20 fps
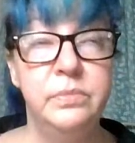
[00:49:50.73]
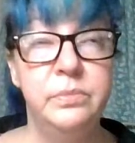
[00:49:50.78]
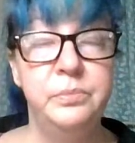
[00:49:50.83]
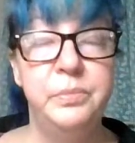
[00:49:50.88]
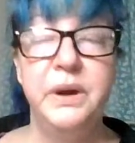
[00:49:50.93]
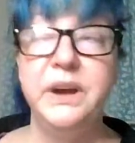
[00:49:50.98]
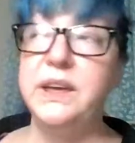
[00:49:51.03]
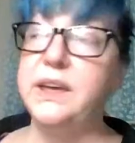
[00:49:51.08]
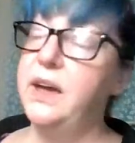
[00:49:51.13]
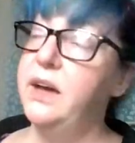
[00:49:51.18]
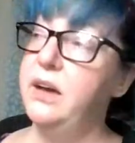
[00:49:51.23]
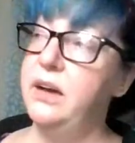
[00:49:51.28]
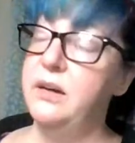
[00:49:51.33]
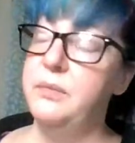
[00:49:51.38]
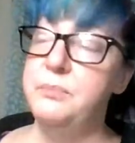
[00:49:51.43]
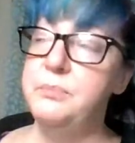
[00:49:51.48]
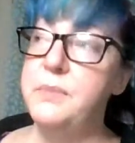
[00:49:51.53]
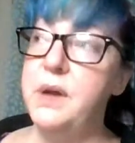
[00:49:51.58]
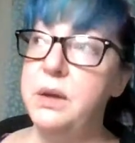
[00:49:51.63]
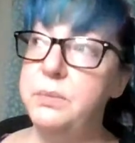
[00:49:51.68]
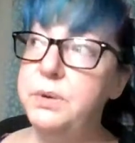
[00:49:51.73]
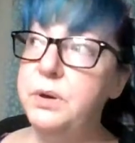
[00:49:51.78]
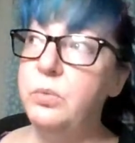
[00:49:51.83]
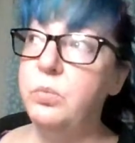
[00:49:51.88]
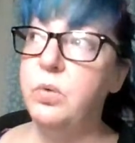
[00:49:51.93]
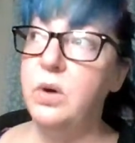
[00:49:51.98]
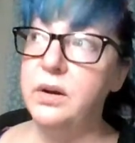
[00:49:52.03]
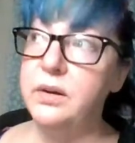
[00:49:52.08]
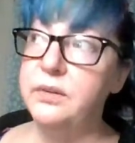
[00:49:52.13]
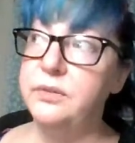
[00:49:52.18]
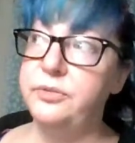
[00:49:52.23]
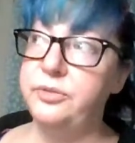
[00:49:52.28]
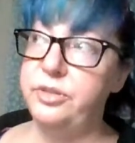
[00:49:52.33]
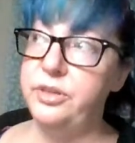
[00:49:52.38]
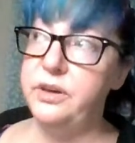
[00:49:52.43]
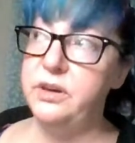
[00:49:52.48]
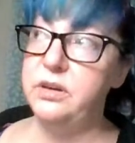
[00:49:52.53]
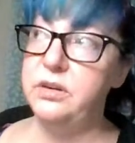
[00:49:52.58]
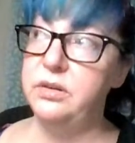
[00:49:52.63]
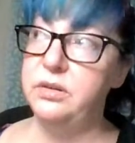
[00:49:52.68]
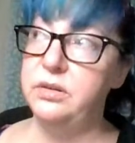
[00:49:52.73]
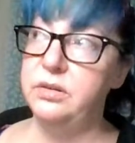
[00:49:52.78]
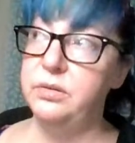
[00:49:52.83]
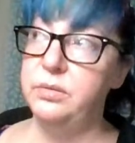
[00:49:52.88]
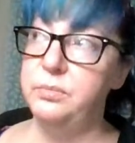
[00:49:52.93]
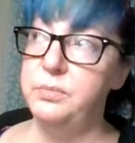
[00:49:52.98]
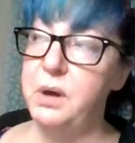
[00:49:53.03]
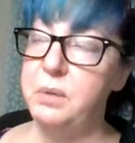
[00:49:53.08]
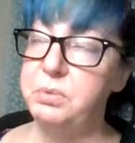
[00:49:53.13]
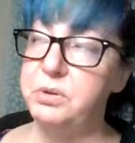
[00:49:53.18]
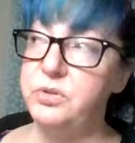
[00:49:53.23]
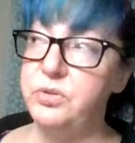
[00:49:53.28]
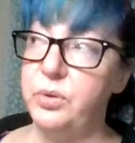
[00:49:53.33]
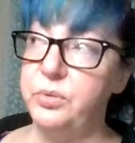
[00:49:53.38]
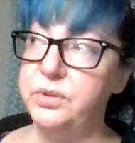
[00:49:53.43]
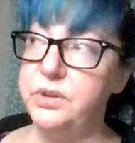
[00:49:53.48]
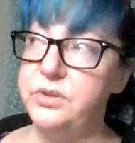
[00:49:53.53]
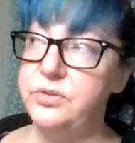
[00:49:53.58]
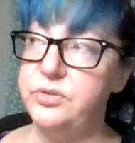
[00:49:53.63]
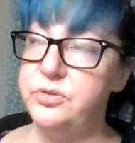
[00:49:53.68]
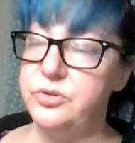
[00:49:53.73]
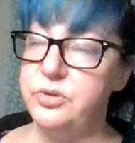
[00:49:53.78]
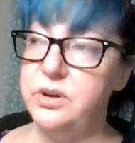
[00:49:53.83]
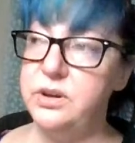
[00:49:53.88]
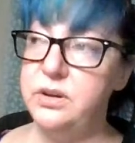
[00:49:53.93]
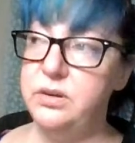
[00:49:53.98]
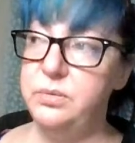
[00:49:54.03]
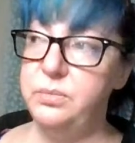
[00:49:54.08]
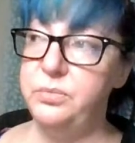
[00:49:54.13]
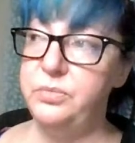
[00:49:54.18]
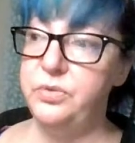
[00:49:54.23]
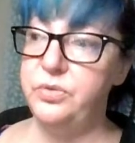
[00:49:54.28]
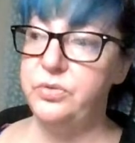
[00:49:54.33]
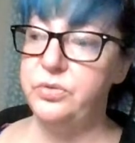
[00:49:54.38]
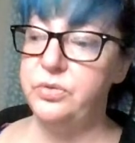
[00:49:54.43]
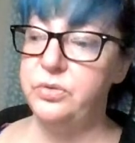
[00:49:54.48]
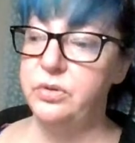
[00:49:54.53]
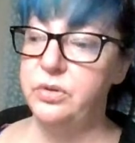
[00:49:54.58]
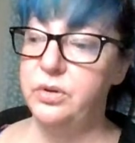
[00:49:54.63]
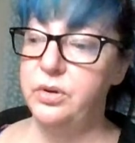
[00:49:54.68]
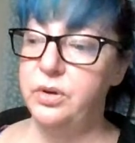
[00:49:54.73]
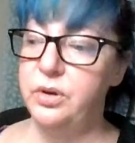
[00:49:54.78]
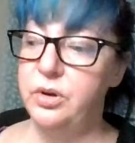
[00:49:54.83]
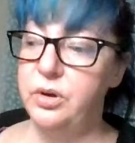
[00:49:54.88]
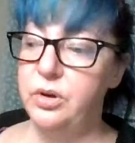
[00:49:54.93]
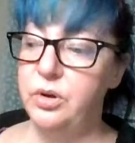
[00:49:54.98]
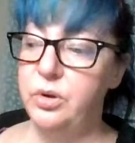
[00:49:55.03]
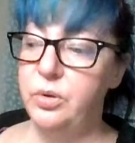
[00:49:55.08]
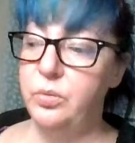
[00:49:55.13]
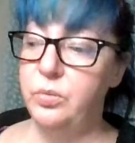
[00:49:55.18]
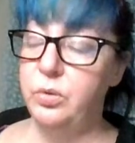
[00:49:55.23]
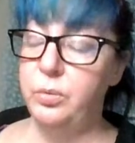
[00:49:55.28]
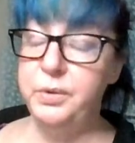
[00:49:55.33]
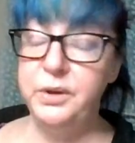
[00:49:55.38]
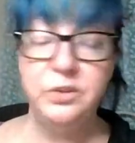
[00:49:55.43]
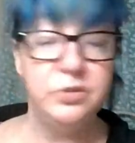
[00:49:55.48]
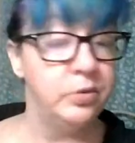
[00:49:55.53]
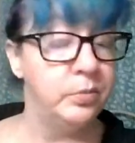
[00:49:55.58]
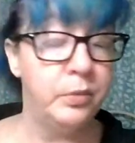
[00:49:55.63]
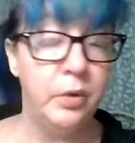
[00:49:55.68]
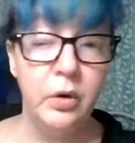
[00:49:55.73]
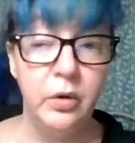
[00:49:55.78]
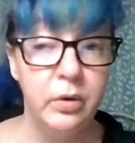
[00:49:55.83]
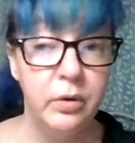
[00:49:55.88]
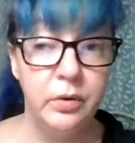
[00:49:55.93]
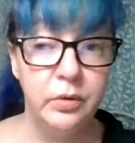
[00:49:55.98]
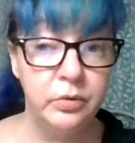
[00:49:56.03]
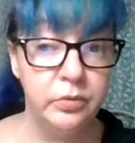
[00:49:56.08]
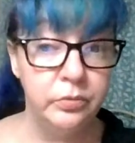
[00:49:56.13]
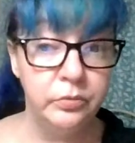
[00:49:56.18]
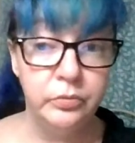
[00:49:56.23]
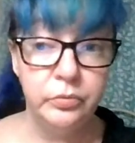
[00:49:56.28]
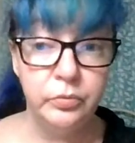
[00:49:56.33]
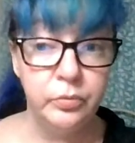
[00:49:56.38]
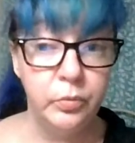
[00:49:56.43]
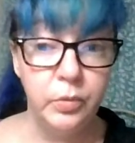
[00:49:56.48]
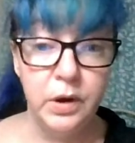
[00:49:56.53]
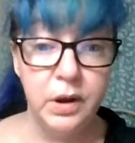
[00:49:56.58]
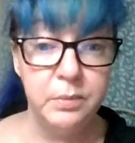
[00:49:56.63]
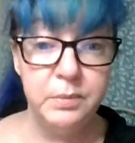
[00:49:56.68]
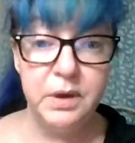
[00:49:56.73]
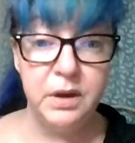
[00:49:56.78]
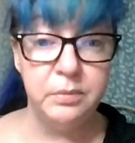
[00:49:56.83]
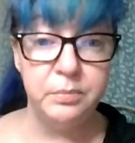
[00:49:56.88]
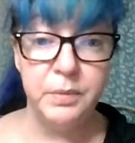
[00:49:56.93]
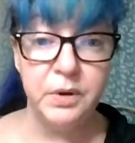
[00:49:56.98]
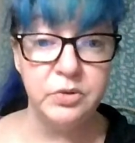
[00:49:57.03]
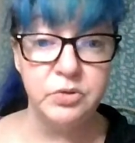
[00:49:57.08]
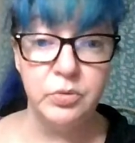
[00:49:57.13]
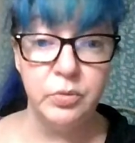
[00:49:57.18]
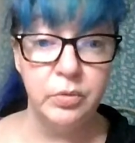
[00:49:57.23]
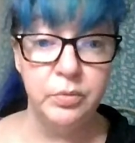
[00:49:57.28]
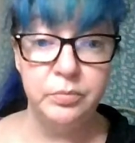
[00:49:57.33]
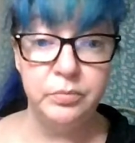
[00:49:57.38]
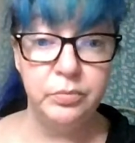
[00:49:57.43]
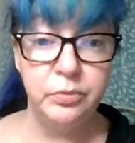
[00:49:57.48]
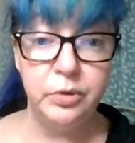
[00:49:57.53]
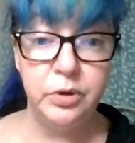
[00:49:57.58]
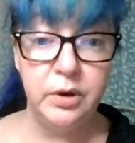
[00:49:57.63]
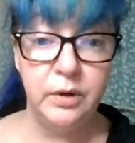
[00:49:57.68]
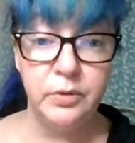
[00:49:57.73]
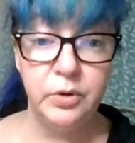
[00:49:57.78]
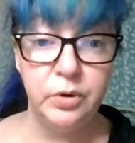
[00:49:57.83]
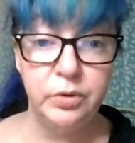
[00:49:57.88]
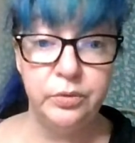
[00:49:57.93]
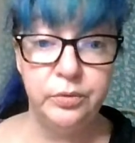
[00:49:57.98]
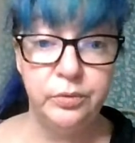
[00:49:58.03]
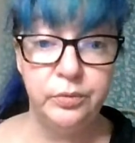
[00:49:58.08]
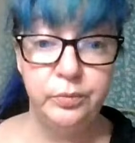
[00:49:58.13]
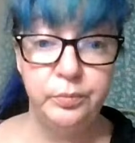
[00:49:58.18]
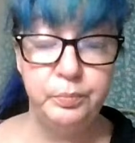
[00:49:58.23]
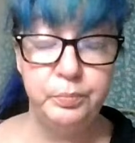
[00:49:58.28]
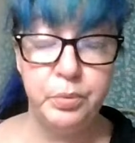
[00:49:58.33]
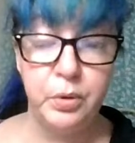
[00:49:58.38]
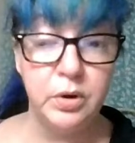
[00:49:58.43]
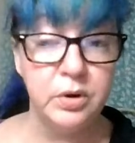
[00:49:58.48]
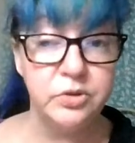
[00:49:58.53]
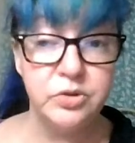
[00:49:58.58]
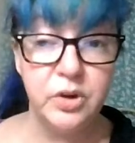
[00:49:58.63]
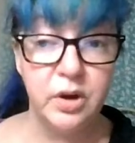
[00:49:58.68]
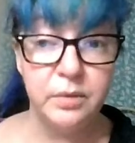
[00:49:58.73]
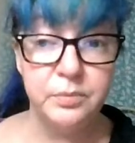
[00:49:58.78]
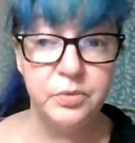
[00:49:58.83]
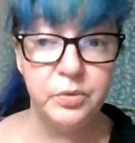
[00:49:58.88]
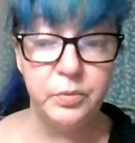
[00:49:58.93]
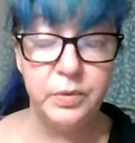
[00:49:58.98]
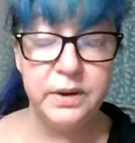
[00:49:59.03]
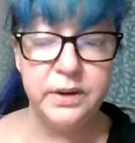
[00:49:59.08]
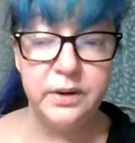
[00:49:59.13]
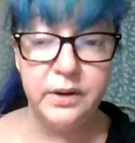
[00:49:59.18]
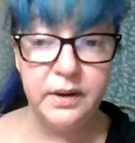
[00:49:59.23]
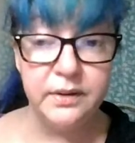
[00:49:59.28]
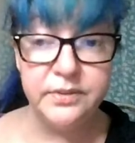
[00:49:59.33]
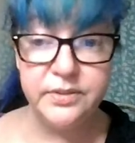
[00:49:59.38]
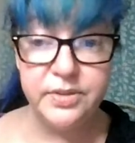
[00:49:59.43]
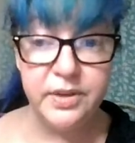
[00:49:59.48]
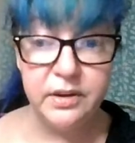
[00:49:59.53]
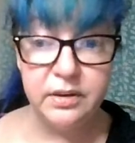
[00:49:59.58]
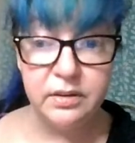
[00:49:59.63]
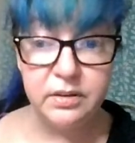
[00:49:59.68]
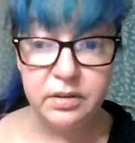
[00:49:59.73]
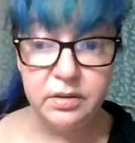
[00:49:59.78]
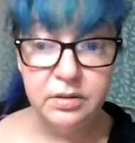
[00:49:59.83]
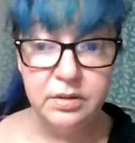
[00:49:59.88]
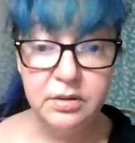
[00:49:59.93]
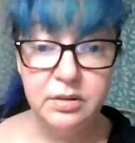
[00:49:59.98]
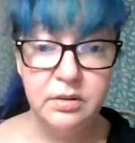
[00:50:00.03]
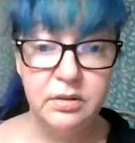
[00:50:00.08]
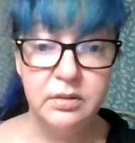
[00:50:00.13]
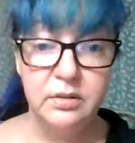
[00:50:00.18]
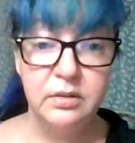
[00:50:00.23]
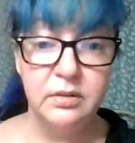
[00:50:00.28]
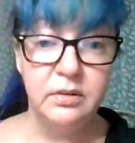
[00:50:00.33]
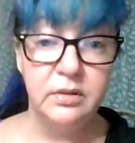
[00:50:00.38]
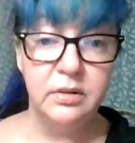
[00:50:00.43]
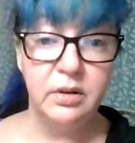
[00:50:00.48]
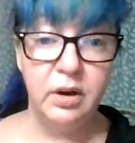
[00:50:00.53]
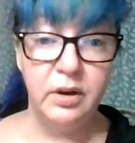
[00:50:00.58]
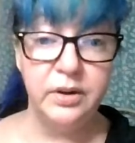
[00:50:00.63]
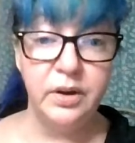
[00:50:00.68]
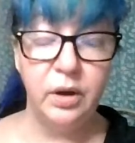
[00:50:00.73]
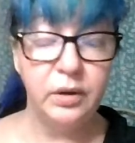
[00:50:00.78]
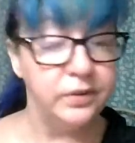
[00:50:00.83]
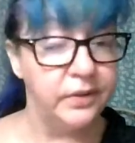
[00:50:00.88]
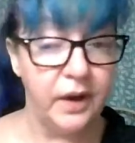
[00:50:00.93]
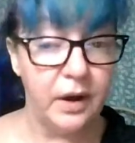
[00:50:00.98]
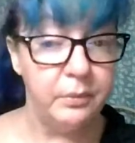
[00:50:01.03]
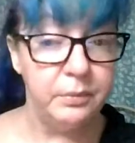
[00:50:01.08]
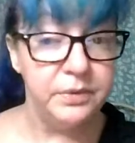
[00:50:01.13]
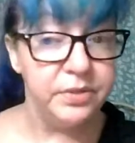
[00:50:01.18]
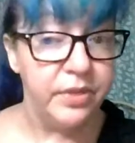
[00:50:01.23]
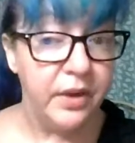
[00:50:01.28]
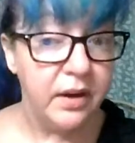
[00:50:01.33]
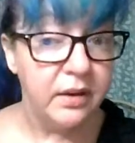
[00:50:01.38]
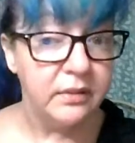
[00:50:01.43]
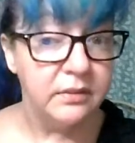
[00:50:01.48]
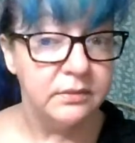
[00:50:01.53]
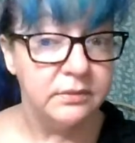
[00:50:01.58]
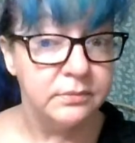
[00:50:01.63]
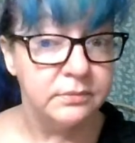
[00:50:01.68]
but yeah, maybe one of the members only streams will be tomorrow when I make mushroom covered pork chops. What do you guys think? Are y'all down with that?